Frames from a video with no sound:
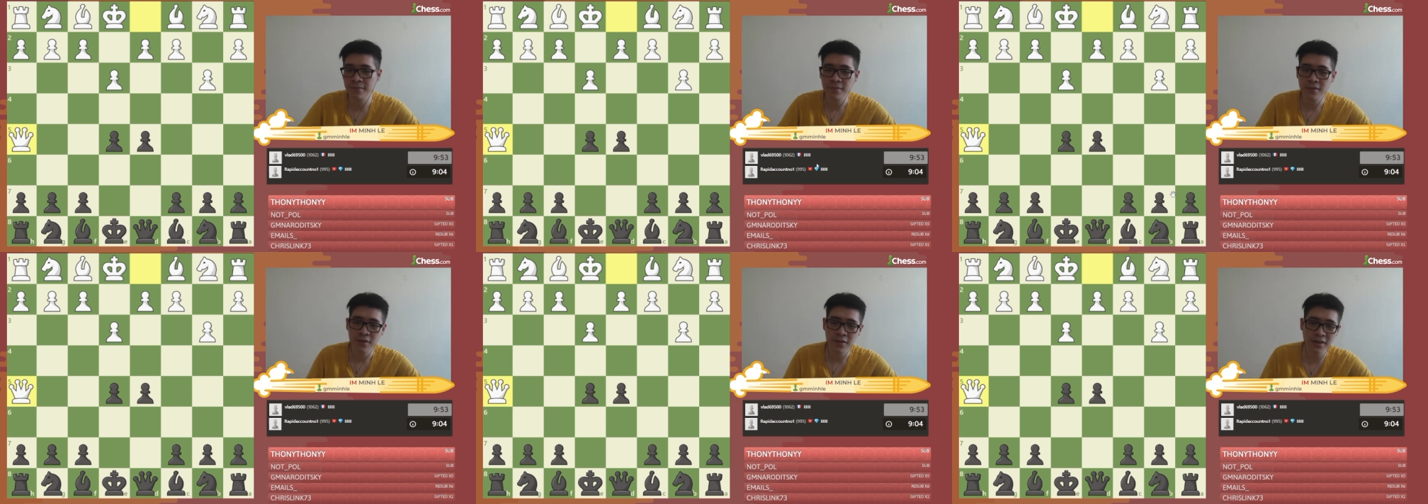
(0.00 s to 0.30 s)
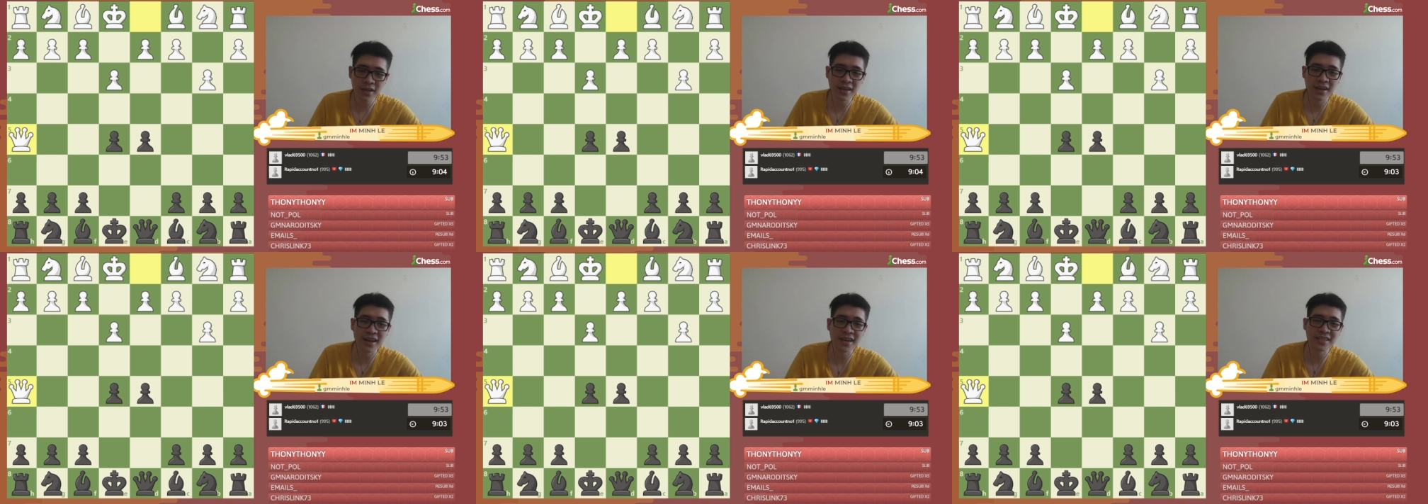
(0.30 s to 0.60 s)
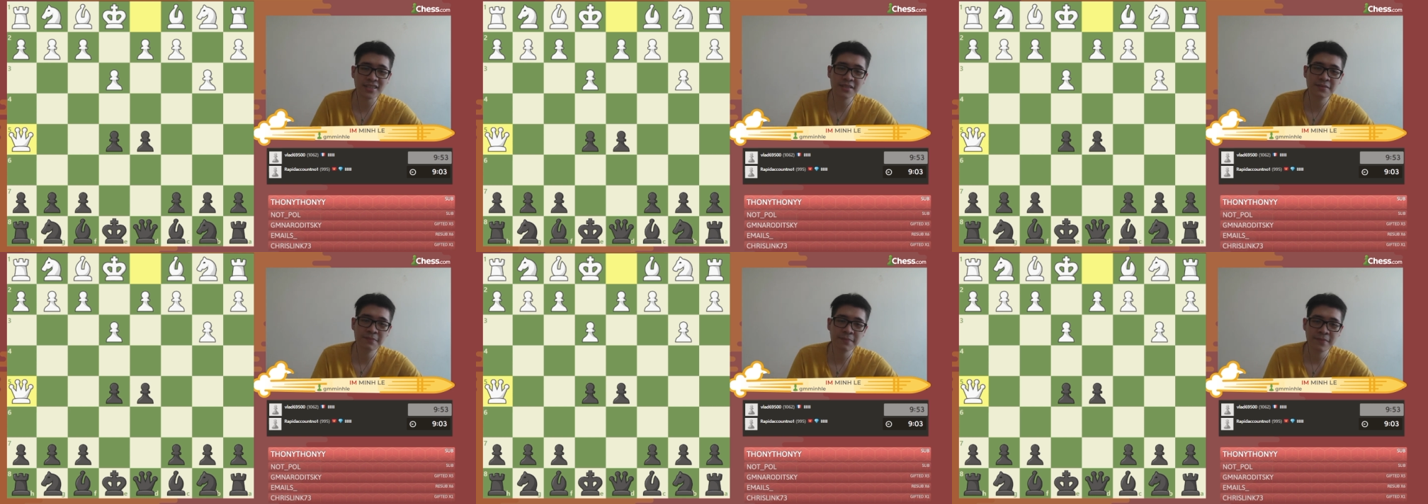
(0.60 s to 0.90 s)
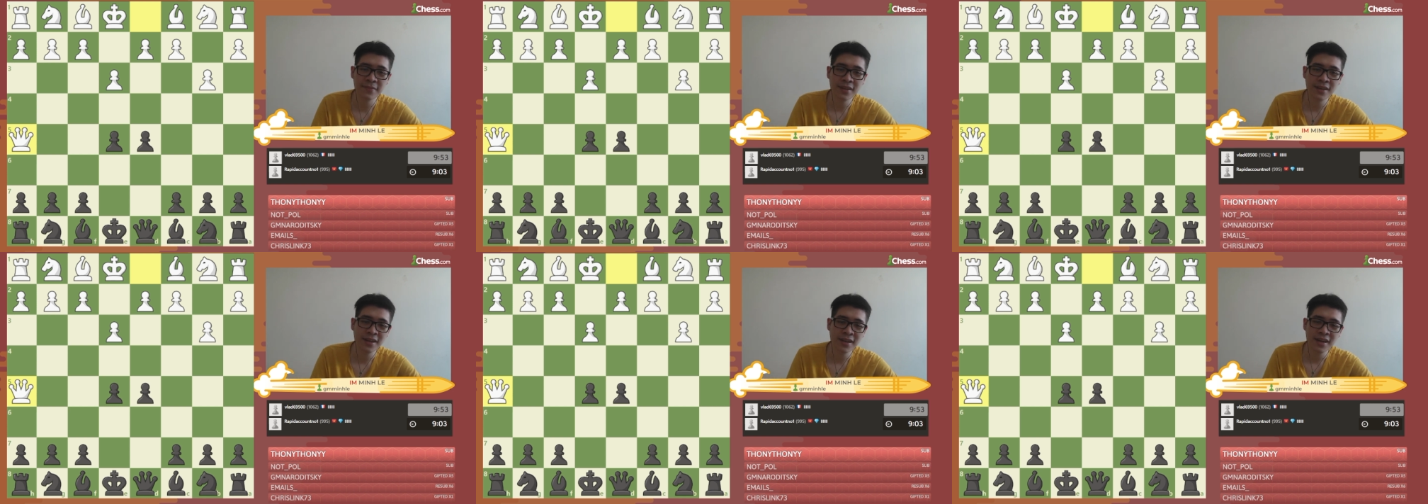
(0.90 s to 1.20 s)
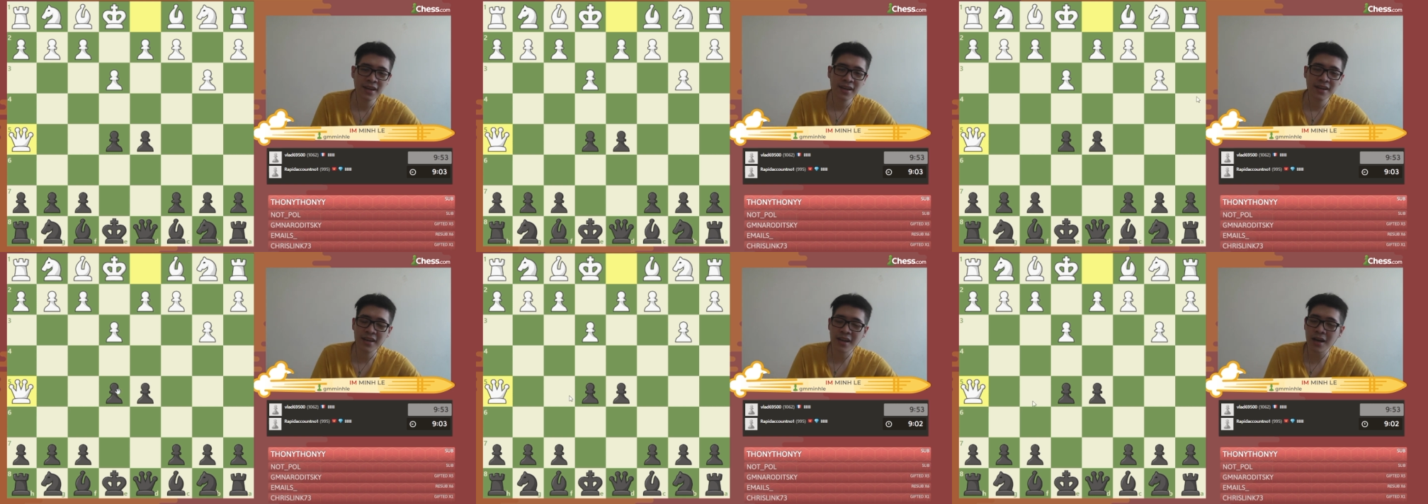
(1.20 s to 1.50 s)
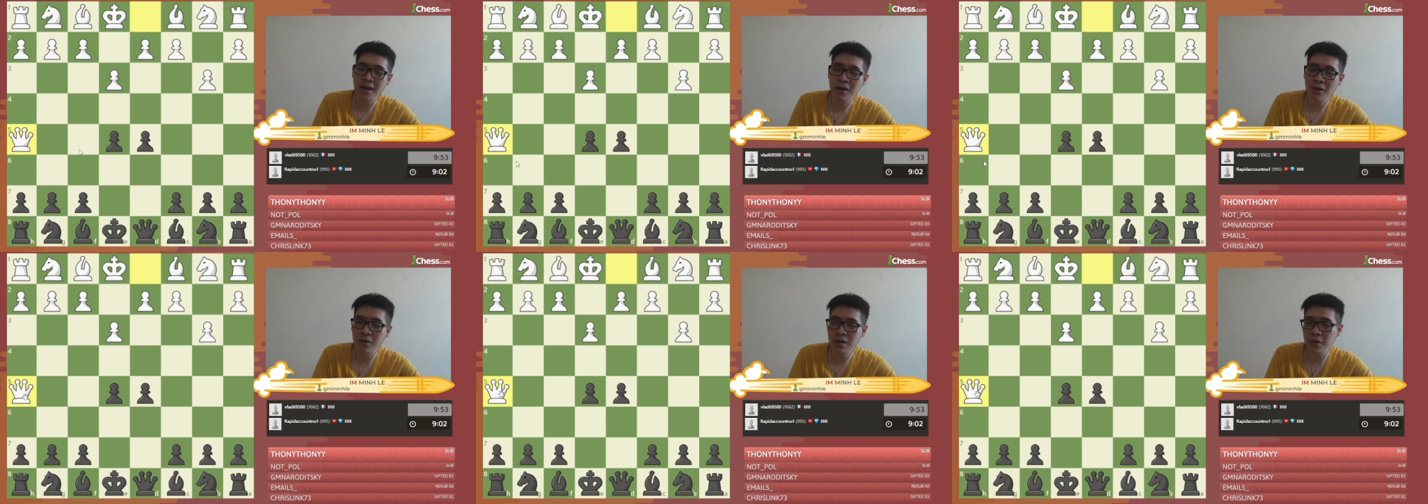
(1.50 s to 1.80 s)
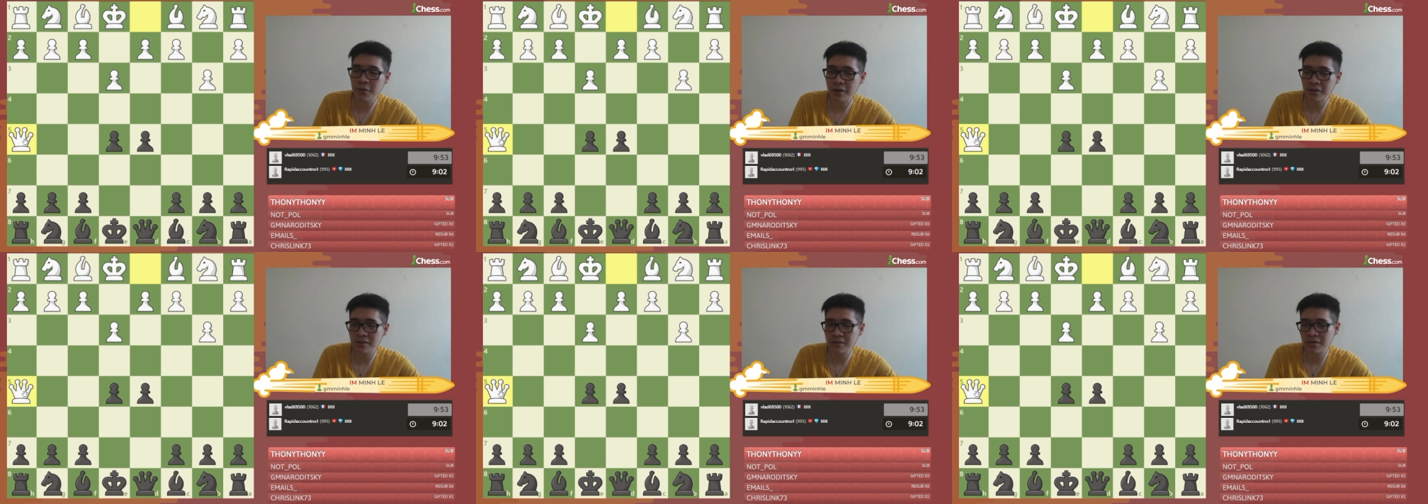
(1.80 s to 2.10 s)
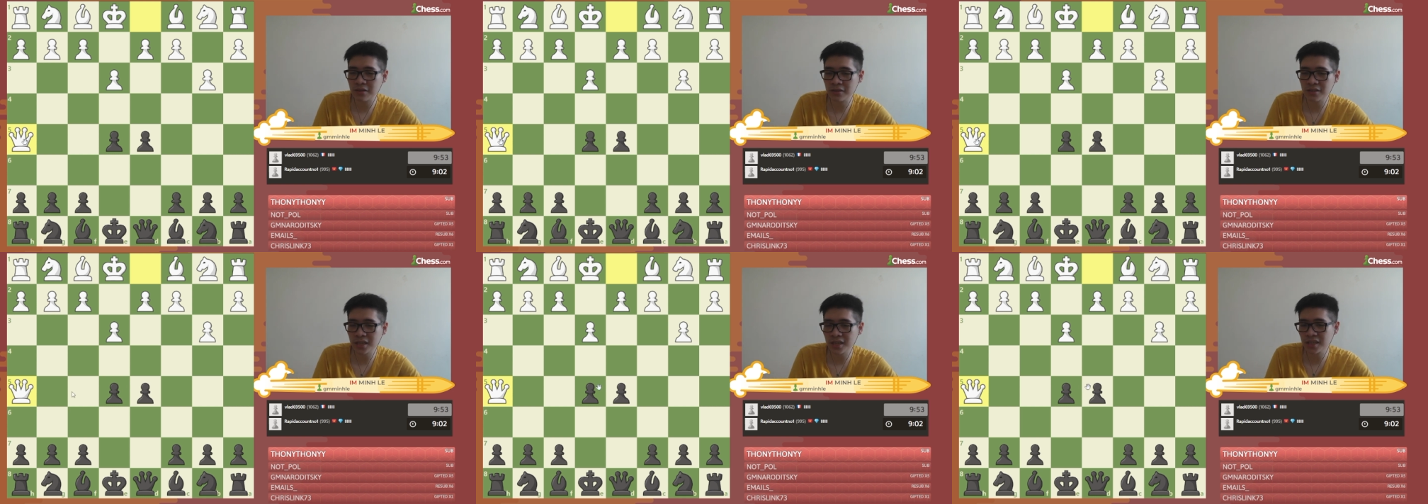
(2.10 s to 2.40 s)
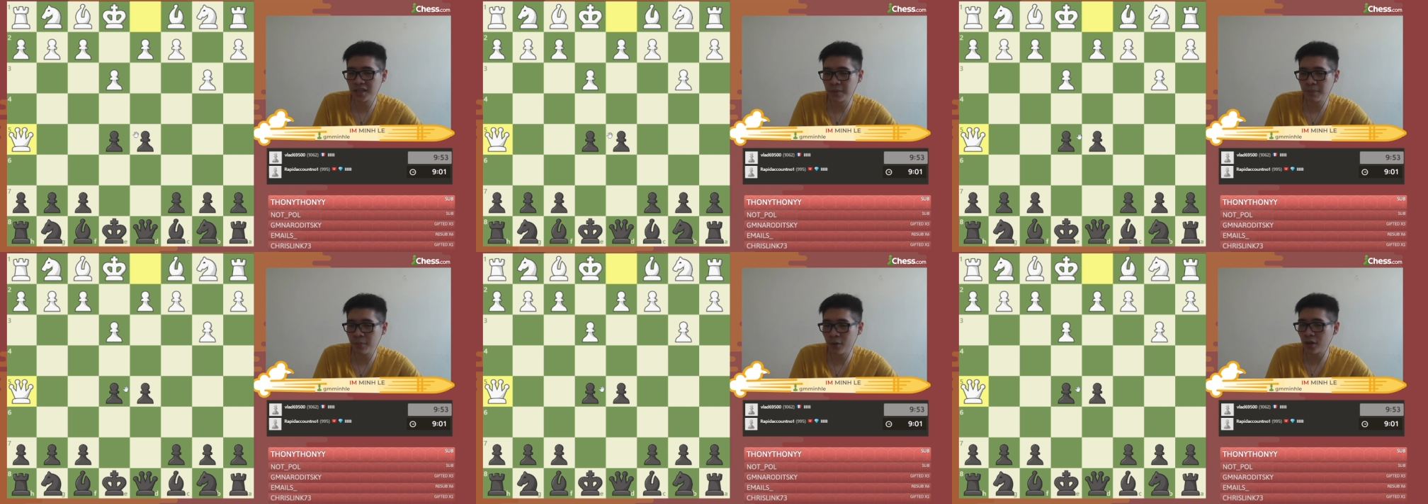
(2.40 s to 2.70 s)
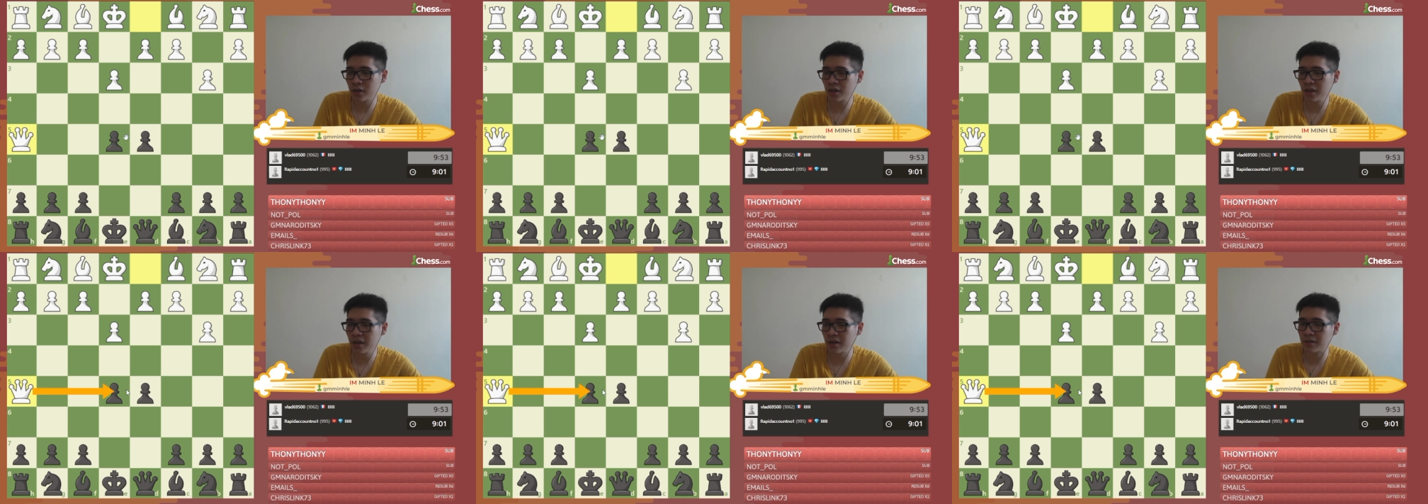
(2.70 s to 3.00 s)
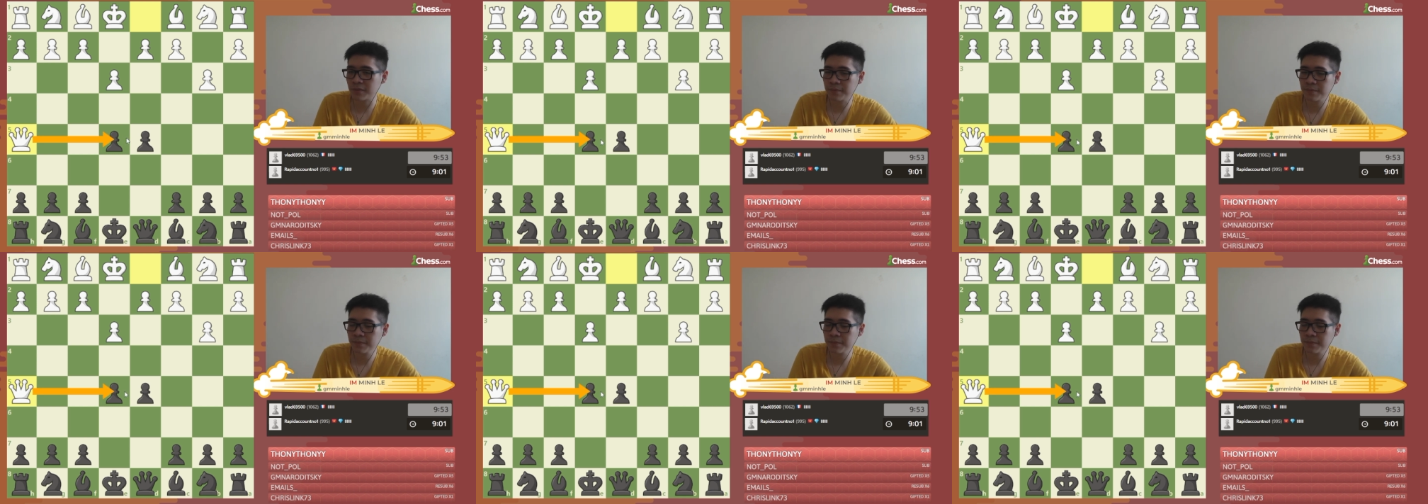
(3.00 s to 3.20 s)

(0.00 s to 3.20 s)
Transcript: Okay guys, now he wants to attack the pawn here.